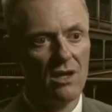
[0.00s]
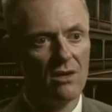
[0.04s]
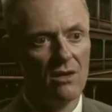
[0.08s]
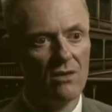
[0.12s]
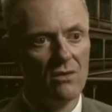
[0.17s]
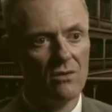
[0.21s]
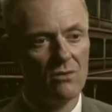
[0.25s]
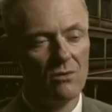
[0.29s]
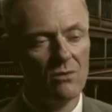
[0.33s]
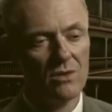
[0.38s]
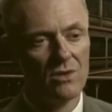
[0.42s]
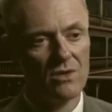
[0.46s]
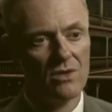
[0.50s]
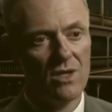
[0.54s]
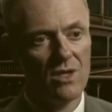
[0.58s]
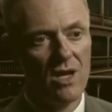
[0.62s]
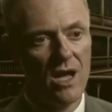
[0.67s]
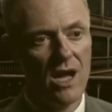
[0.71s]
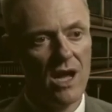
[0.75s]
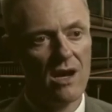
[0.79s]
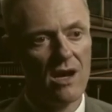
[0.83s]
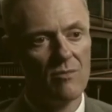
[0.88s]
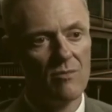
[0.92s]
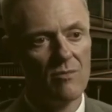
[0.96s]
was
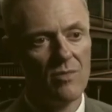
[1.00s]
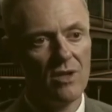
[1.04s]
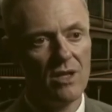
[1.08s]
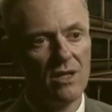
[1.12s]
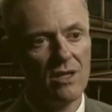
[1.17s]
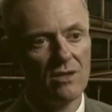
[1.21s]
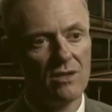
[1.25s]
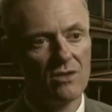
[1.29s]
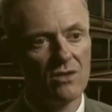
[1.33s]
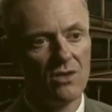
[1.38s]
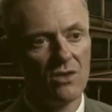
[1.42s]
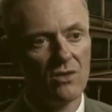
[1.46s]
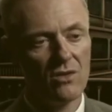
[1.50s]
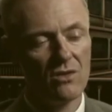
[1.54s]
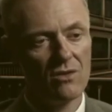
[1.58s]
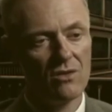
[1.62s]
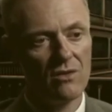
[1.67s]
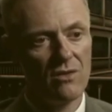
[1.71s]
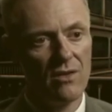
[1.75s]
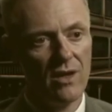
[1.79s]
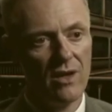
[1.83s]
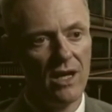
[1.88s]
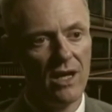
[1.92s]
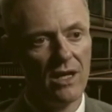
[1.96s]
now being told
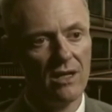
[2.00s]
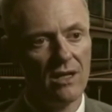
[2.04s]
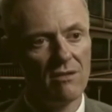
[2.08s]
that